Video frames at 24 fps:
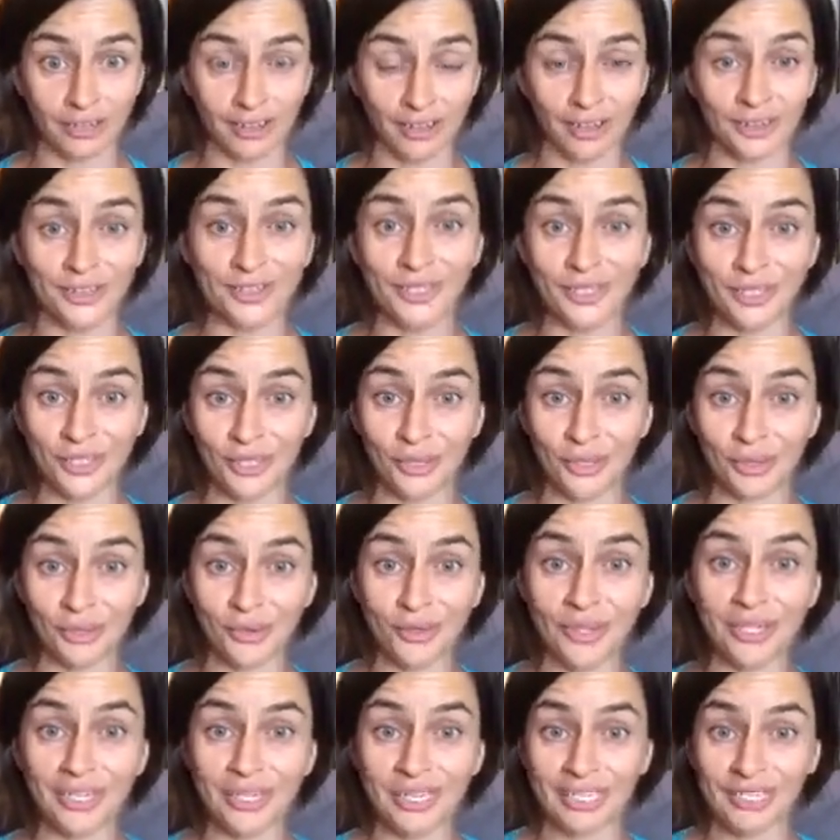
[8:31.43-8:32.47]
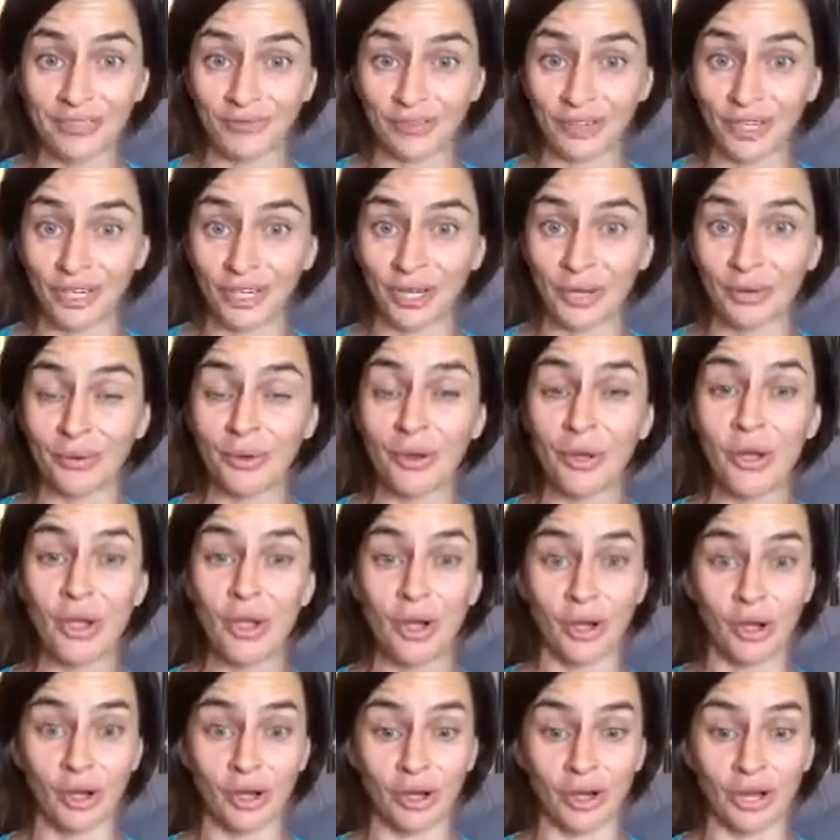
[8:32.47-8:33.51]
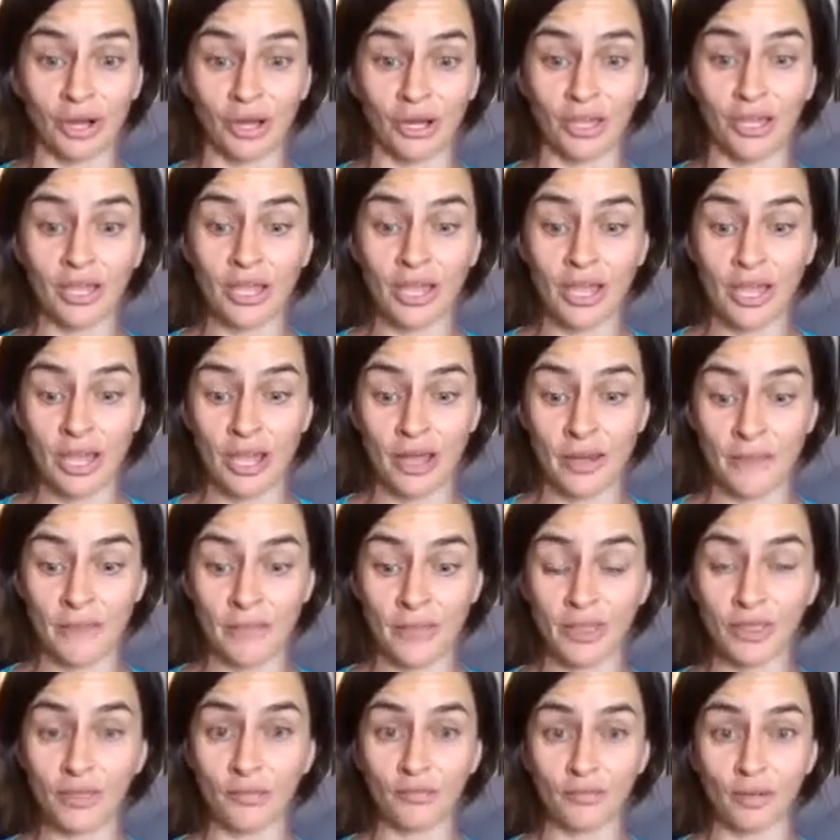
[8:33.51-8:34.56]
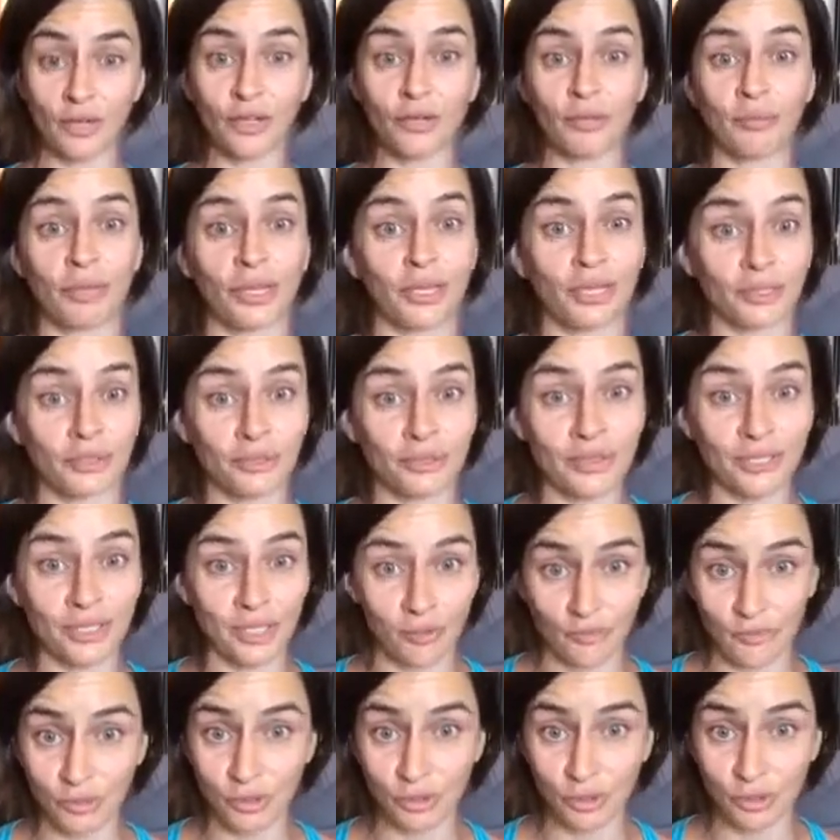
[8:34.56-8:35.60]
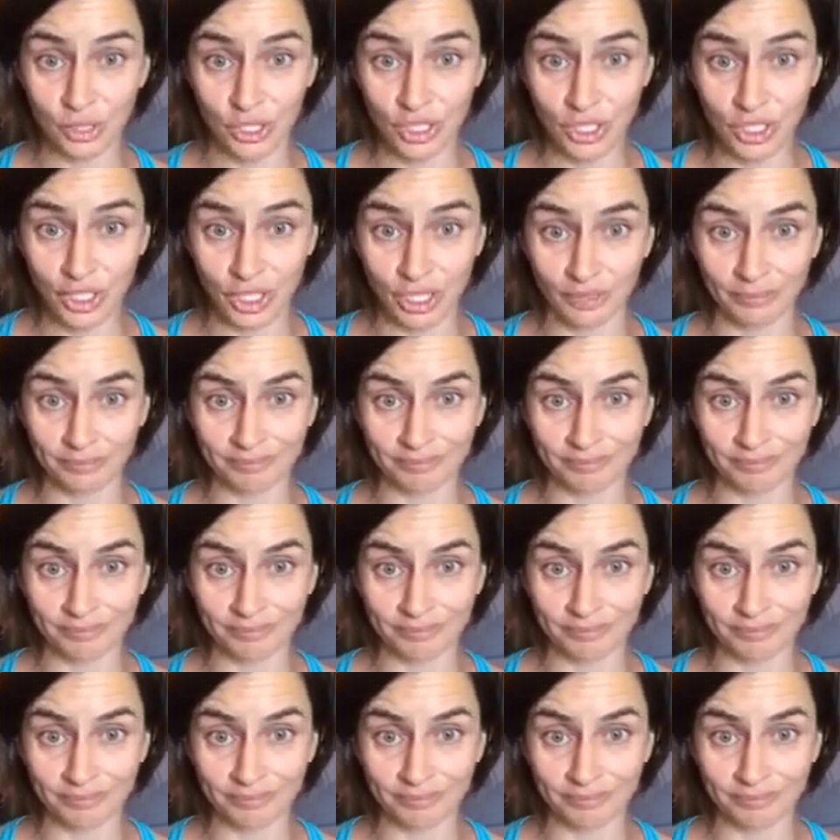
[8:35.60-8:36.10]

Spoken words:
I'll see you in the next video on the fundamentals of nutrition.